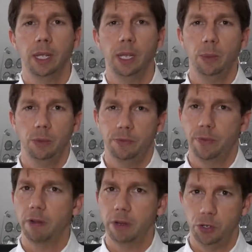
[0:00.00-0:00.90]
It was
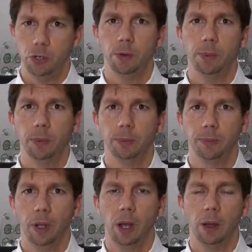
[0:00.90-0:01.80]
very durable.
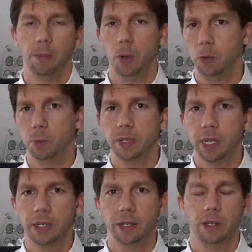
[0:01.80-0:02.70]
Our models
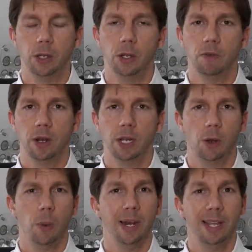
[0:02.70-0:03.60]
predicted that you could run
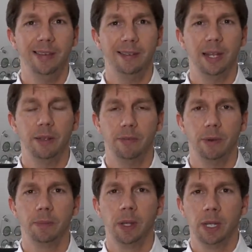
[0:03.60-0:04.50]
it quite easily
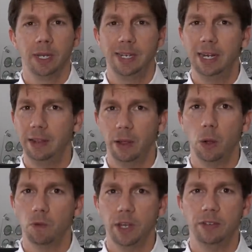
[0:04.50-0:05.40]
from nearly the
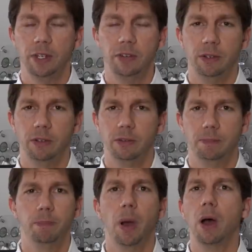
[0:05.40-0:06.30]
whole race distance,
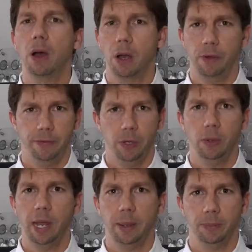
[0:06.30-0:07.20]
bar a
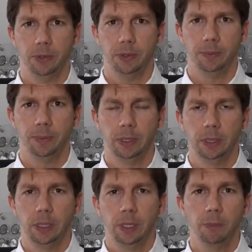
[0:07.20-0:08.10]
few laps.
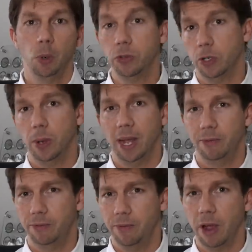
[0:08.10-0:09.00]
More so, it
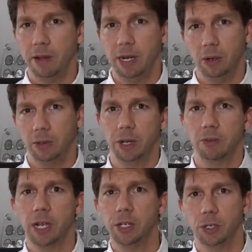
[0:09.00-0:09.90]
had very little
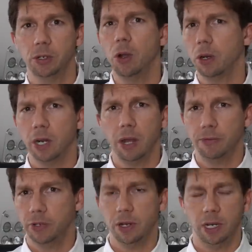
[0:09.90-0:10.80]
degradation, not
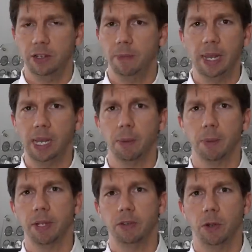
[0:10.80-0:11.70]
enough certainly to make up
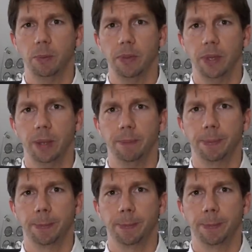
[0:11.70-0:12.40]
a pit stop on that.